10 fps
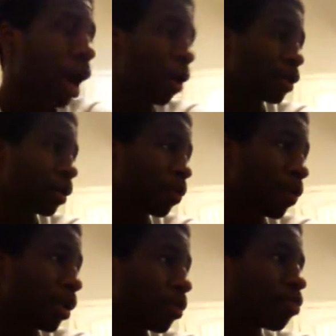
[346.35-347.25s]
I, it,
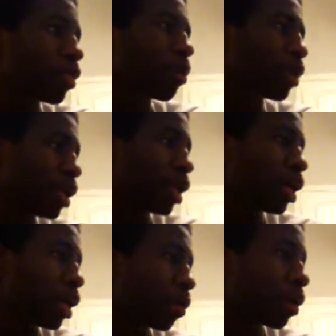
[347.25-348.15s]
I mean,
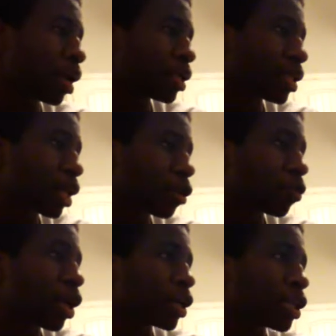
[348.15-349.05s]
when I said
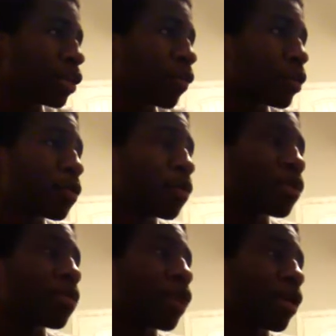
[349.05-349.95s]
crush, the first one
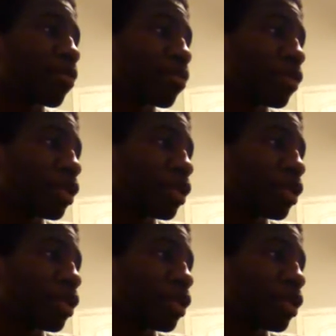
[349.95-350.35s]
was more like